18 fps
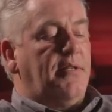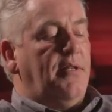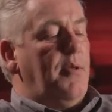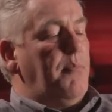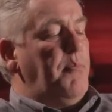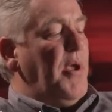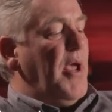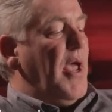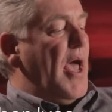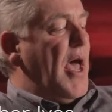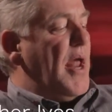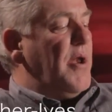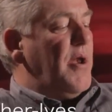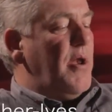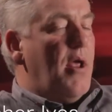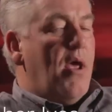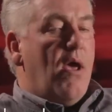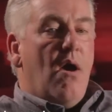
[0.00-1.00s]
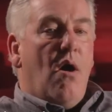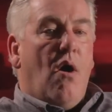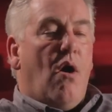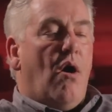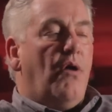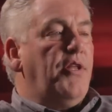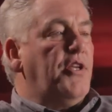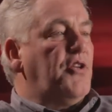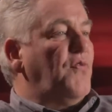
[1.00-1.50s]
Olympiad and
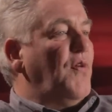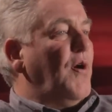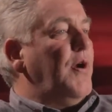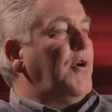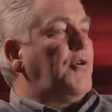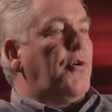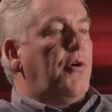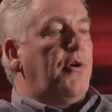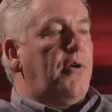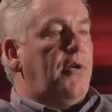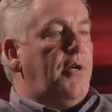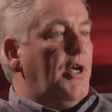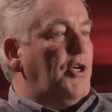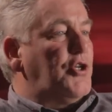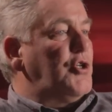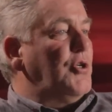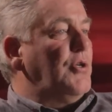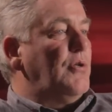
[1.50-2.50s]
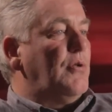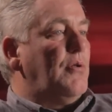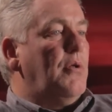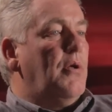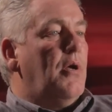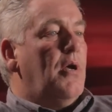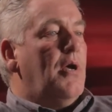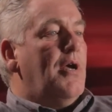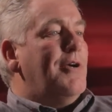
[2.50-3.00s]
all these very traditional
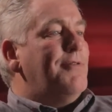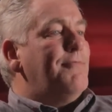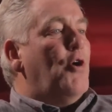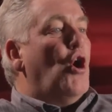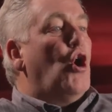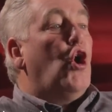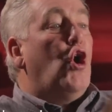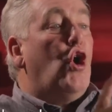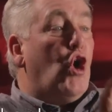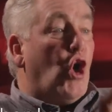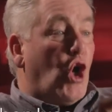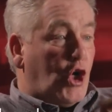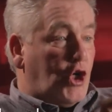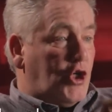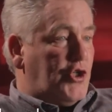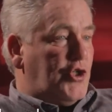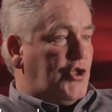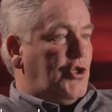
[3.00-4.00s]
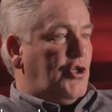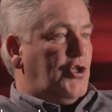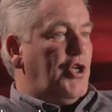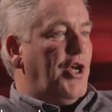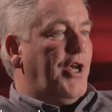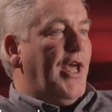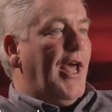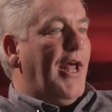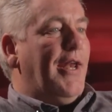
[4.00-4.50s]
hooks to
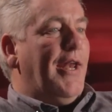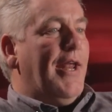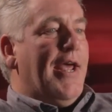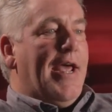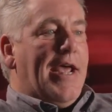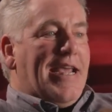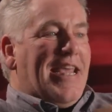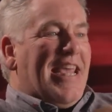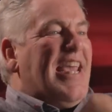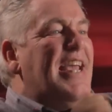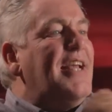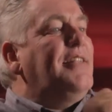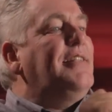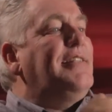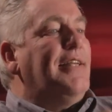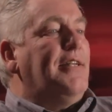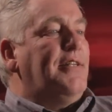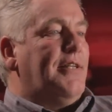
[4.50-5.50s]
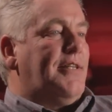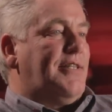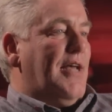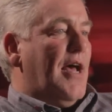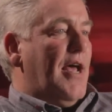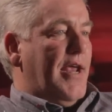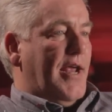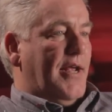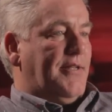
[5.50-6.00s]
get kids into
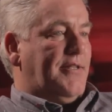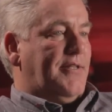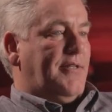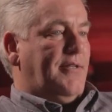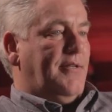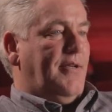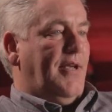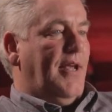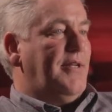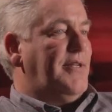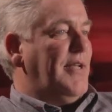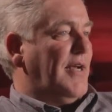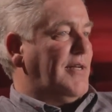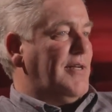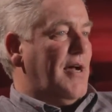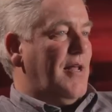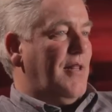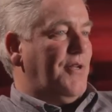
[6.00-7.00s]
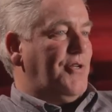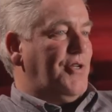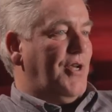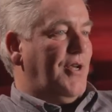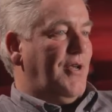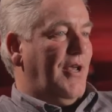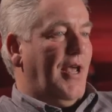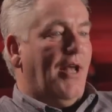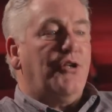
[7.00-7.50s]
science and technology,
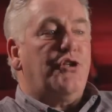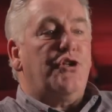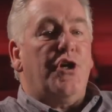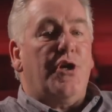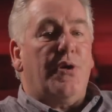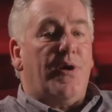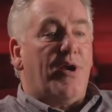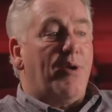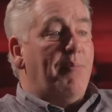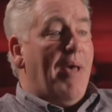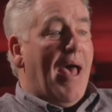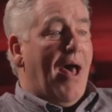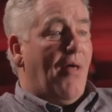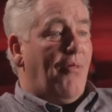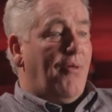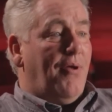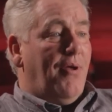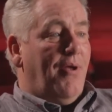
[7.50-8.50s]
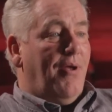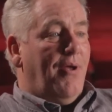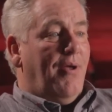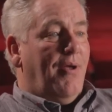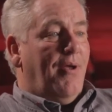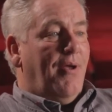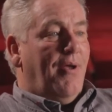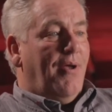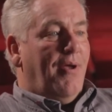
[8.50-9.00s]
engineering and math.
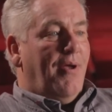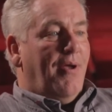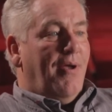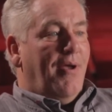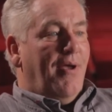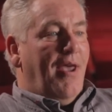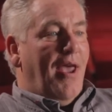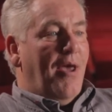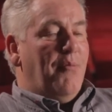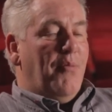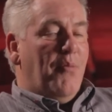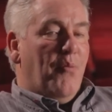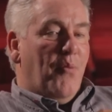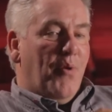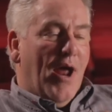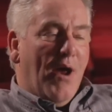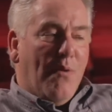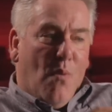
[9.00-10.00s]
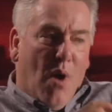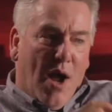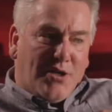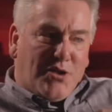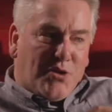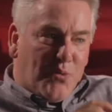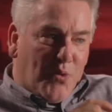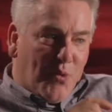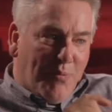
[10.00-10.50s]
When I
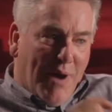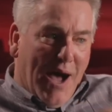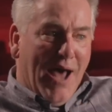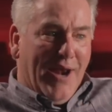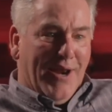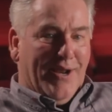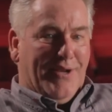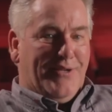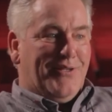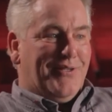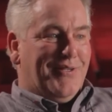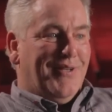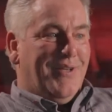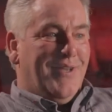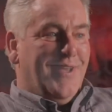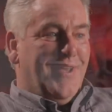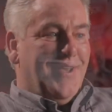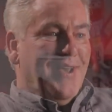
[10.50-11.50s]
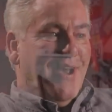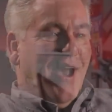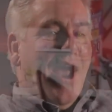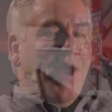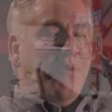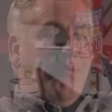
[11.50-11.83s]
watched robotics, I